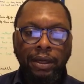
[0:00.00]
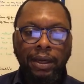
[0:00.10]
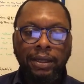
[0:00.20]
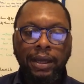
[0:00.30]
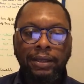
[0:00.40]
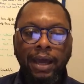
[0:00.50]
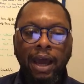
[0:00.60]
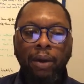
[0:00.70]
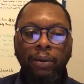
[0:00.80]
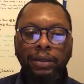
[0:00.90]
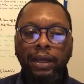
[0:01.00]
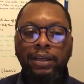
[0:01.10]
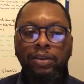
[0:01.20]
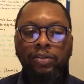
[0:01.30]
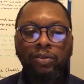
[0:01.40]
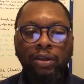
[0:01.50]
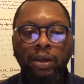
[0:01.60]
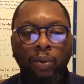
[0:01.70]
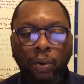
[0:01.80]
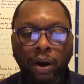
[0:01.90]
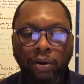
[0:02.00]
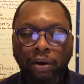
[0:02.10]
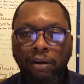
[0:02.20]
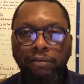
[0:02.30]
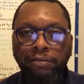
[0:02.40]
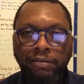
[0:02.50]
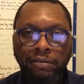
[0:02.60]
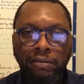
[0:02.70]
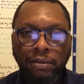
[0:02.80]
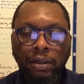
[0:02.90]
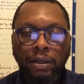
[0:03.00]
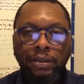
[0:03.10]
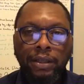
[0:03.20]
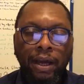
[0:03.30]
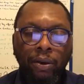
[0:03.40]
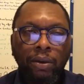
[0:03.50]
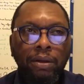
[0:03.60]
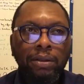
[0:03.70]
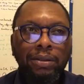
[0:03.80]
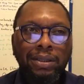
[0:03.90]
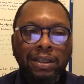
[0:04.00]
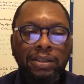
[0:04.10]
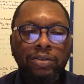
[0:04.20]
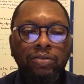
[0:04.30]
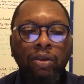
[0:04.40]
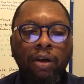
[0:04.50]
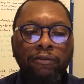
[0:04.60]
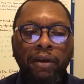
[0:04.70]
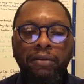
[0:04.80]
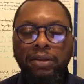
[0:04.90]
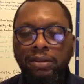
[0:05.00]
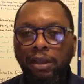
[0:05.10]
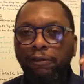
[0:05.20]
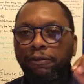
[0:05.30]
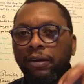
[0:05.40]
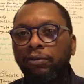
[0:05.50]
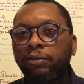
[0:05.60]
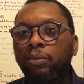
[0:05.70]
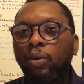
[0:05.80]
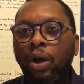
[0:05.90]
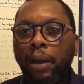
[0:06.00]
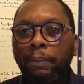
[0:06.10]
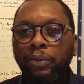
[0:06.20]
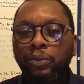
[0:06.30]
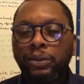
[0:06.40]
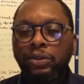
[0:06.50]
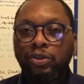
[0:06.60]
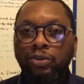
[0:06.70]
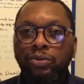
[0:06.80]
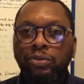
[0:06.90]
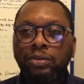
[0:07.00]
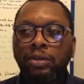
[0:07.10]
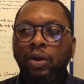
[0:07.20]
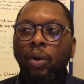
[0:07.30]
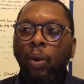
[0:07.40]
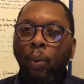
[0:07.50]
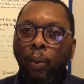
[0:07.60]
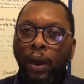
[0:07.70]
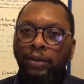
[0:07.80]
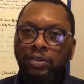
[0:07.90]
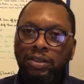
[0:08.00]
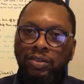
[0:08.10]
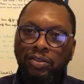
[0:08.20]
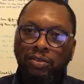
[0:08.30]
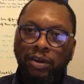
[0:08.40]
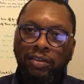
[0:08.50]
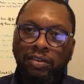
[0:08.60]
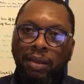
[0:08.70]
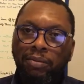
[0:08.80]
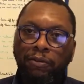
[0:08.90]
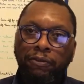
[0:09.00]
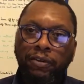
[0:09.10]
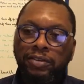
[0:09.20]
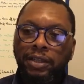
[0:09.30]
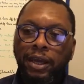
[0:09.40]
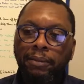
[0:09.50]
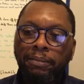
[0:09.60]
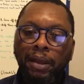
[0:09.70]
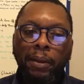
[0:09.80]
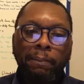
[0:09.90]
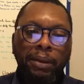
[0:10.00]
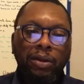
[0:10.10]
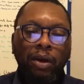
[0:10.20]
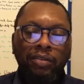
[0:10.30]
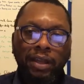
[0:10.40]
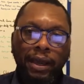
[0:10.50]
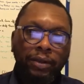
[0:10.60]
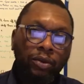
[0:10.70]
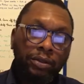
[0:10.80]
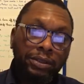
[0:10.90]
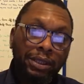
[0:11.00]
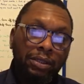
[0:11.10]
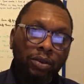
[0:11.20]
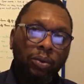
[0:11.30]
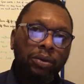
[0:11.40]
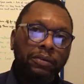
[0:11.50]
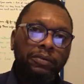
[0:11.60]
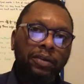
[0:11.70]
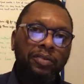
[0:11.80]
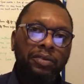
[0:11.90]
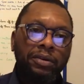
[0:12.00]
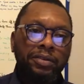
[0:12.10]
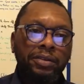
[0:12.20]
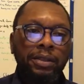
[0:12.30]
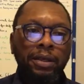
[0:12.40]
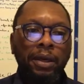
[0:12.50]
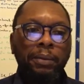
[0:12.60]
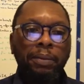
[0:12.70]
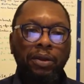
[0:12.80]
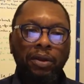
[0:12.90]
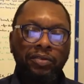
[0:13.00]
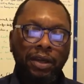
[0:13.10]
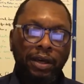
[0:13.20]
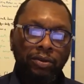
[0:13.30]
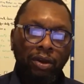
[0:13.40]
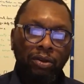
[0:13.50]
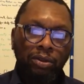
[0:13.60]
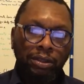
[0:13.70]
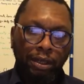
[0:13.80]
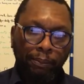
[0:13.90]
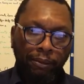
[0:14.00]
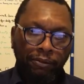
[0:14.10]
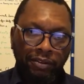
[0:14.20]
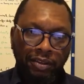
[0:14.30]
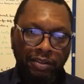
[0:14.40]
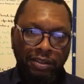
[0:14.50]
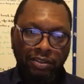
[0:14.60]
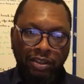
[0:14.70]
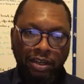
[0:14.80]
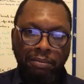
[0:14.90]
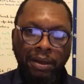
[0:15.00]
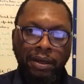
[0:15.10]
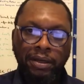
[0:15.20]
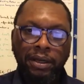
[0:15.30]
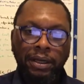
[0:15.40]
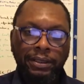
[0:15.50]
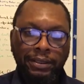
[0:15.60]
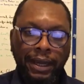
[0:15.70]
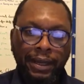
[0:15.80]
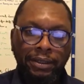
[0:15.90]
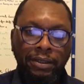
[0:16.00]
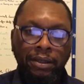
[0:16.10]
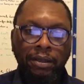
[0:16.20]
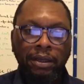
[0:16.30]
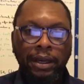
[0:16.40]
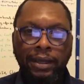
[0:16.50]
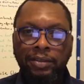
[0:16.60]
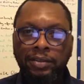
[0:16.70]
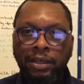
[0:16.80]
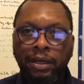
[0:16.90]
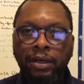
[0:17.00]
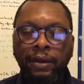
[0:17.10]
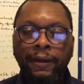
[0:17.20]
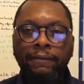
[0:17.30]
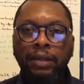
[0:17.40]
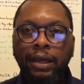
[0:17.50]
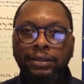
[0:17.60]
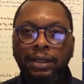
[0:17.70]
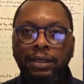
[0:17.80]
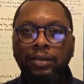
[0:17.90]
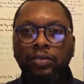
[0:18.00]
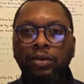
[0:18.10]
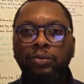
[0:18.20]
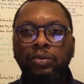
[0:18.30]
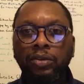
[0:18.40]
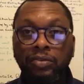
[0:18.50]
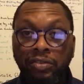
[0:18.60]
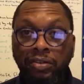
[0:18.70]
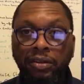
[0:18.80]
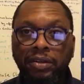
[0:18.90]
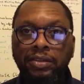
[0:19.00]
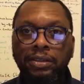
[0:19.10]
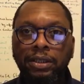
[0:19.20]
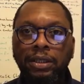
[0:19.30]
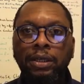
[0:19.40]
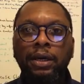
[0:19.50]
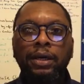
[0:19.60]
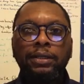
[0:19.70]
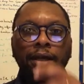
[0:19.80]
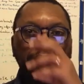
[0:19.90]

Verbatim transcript: in an hour that he is not aware of. Now, this is not very different from what happened with the Jews when Jesus Christ came the first time. Because they had not taken the word of God seriously, because they had not looked at the prophecies in Jeremiah, in Daniel, in Isaiah, and taken the scripture seriously, they